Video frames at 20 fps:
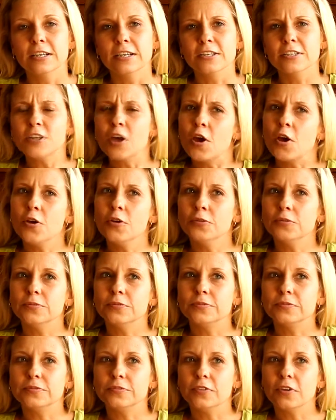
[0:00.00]
So
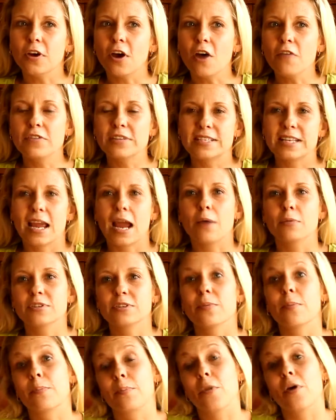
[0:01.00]
obviously I
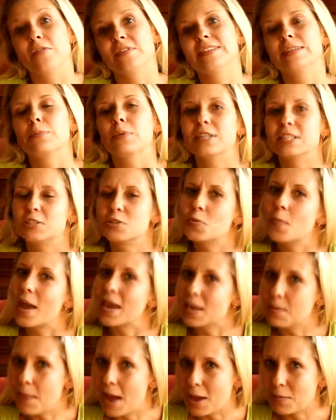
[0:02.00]
wanted to
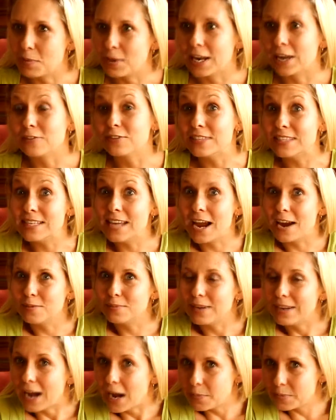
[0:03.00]
make him happy, and I could see how
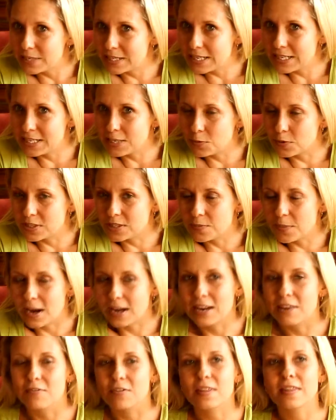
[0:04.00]
upset he was
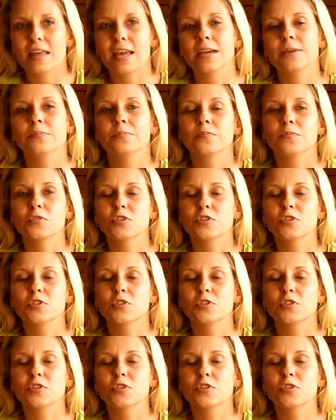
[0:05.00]
about everything.